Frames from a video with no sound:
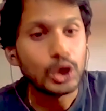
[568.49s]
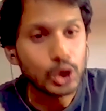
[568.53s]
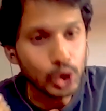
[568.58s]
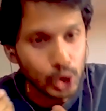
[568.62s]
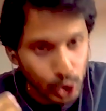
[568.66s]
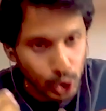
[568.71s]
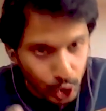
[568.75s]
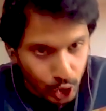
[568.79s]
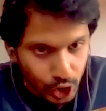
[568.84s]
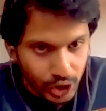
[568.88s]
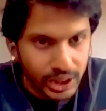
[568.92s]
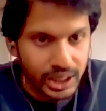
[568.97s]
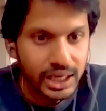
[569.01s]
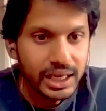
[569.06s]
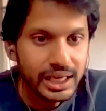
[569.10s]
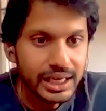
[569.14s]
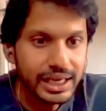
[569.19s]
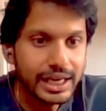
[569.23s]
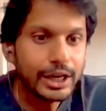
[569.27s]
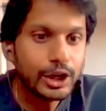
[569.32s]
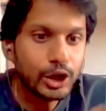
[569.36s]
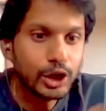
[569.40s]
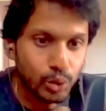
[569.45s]
to look
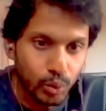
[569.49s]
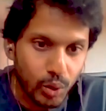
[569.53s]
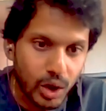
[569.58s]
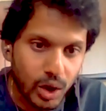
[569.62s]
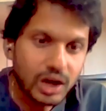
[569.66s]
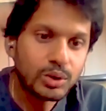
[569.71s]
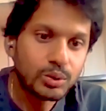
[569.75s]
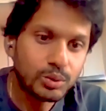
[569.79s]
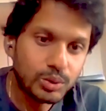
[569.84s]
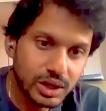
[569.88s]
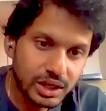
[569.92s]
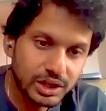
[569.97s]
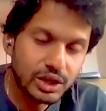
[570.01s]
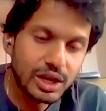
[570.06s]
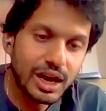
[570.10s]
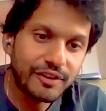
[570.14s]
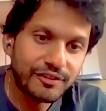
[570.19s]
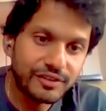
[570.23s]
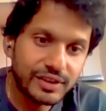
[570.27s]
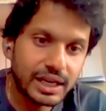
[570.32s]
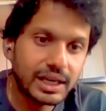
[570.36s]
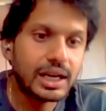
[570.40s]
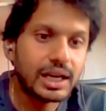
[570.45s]
into what work you
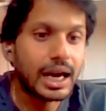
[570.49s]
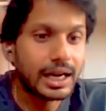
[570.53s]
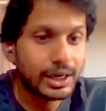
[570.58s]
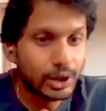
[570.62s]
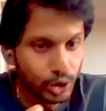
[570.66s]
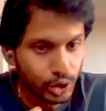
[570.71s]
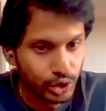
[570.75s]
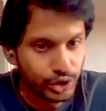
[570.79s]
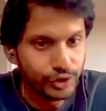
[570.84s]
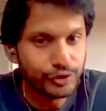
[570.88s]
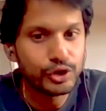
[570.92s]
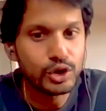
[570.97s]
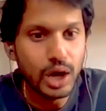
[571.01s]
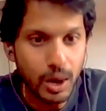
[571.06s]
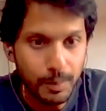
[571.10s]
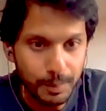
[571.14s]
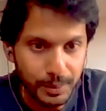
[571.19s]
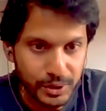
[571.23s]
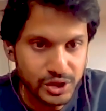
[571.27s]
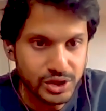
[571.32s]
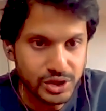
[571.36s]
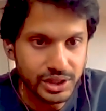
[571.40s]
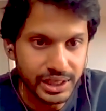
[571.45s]
have done and to give you
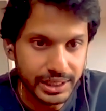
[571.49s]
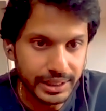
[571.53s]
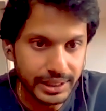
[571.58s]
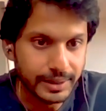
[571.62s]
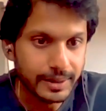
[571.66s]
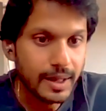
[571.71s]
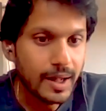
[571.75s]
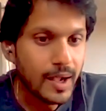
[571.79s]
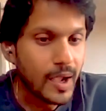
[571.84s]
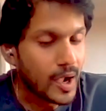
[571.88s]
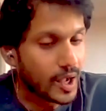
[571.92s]
opportunity.